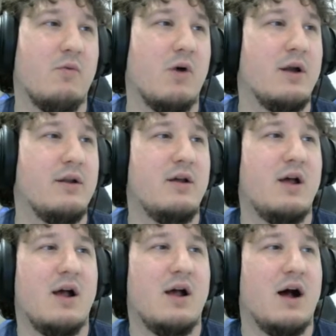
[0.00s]
1,
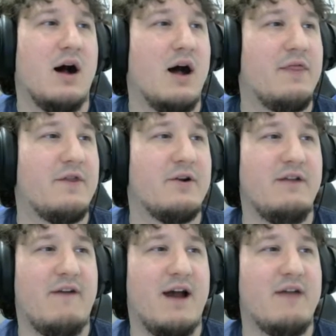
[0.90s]

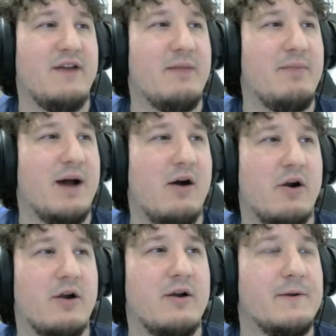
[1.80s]
35k
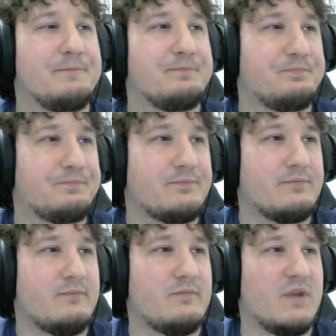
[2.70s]
power.
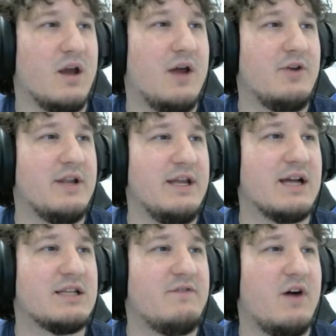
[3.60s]
You can
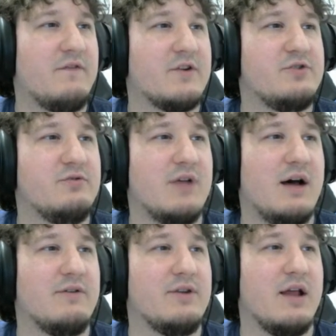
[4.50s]
EX evolve for 2
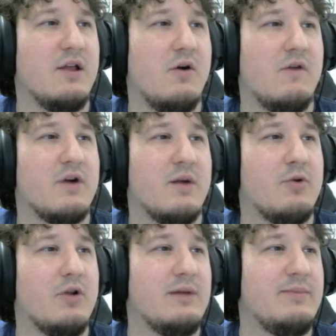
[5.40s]
yellow over a
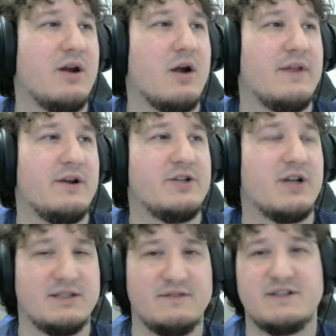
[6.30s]
Broly BR with energy
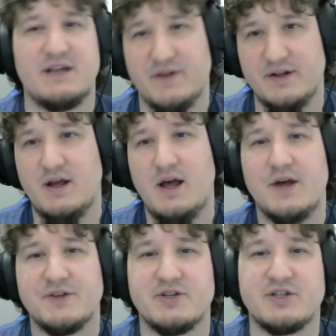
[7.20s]
cost of 7.
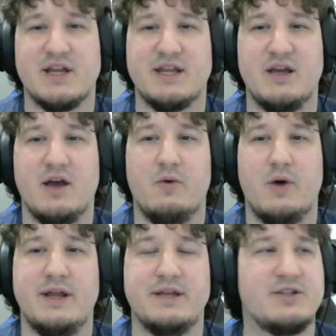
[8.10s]
So just like the other
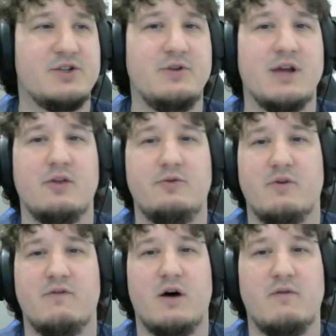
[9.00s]
one, he's 2 yellow to
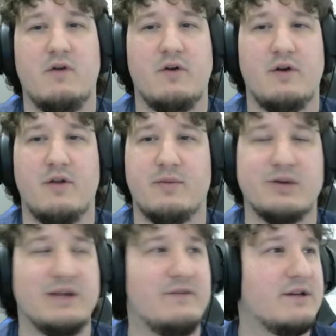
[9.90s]
evolve over the
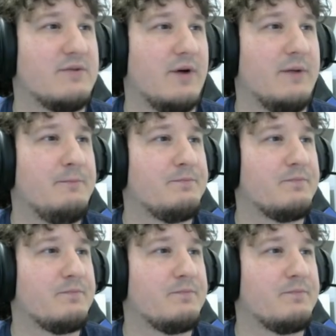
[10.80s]
previous one.